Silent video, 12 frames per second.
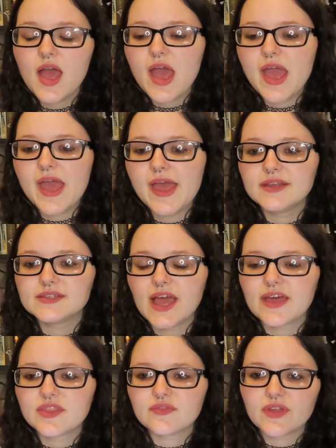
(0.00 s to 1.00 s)
And
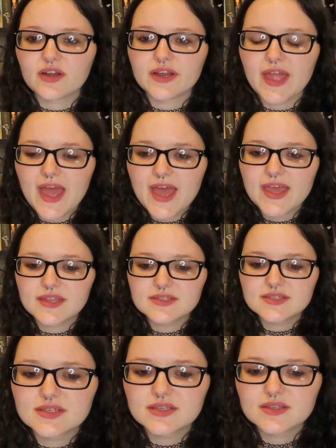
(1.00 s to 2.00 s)
at the very
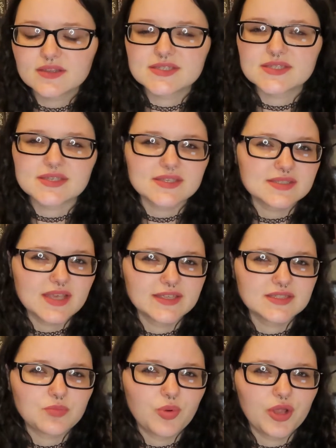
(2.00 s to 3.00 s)
end, this is a
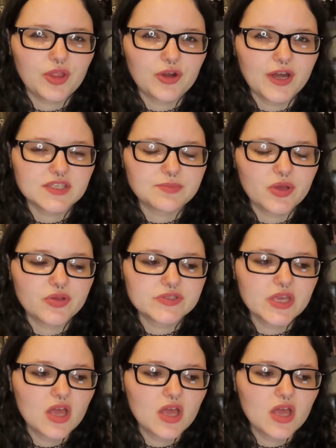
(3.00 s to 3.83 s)
slight spoiler, I suppose,